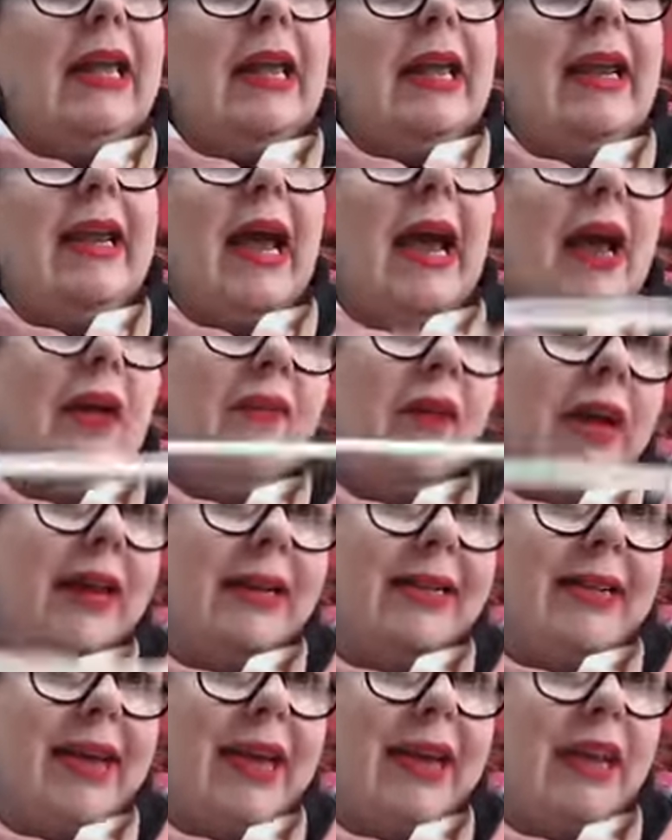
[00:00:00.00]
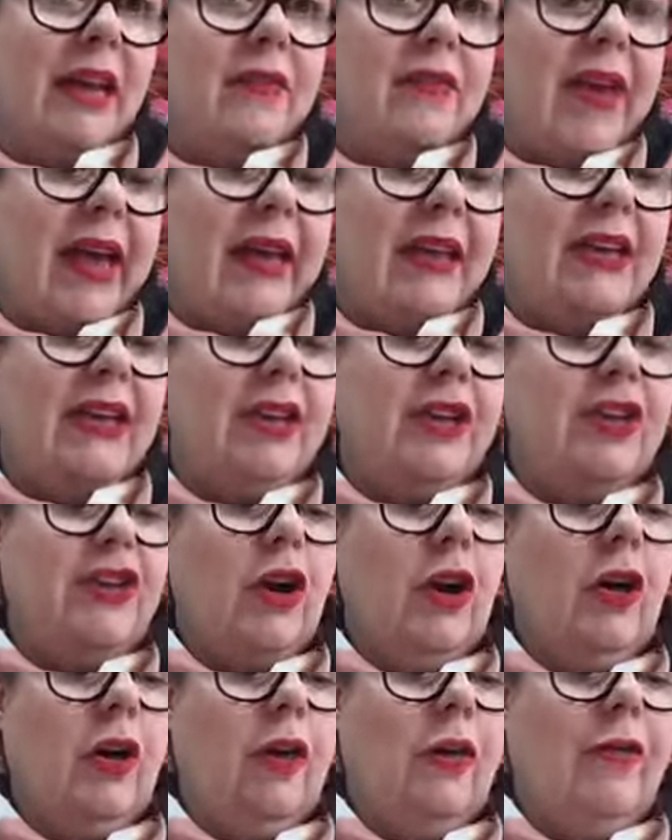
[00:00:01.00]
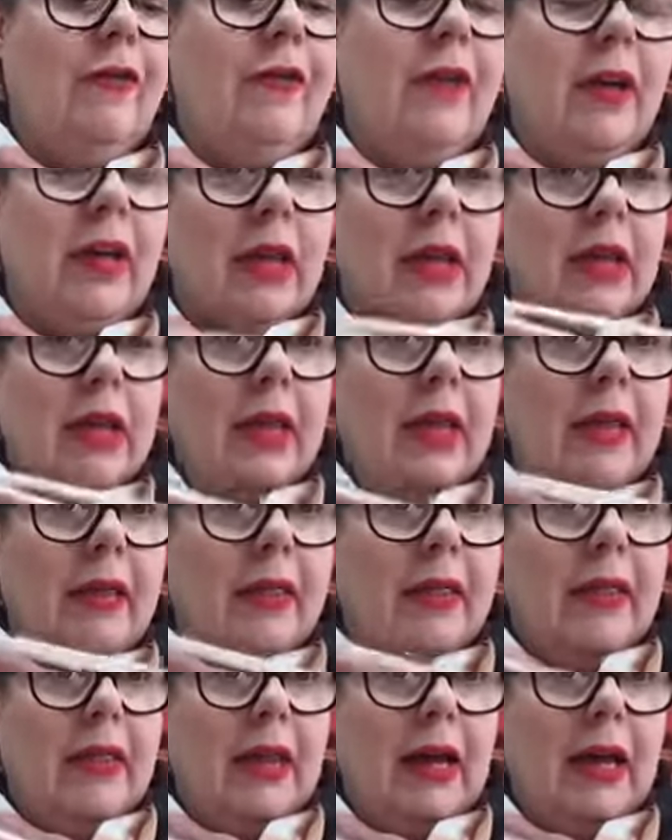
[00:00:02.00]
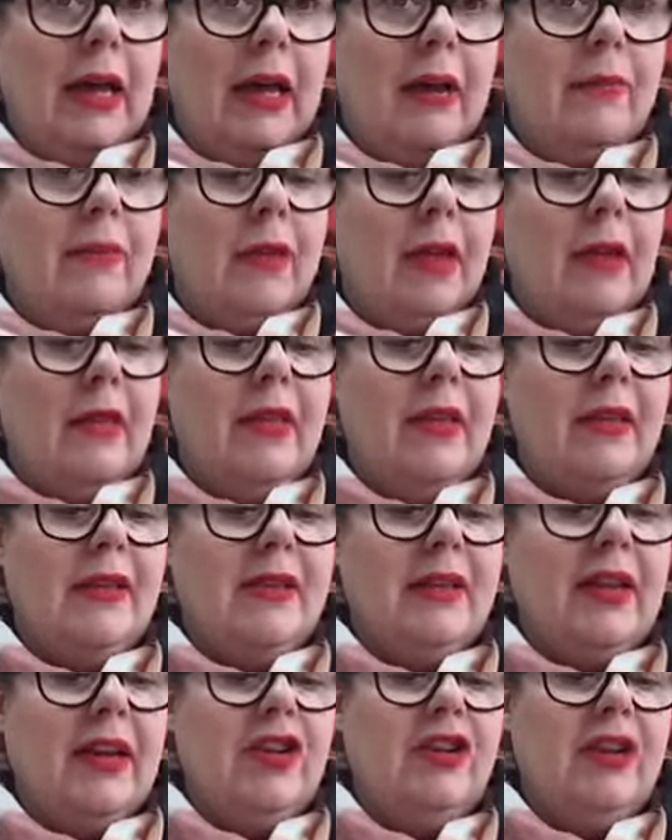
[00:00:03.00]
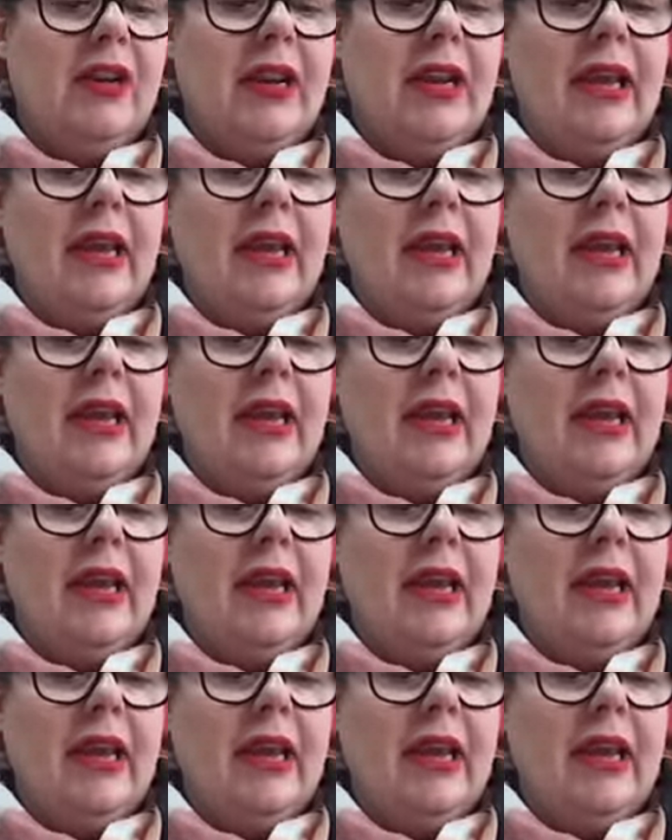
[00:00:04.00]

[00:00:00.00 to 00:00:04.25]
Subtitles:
in half, I can take advantage of this section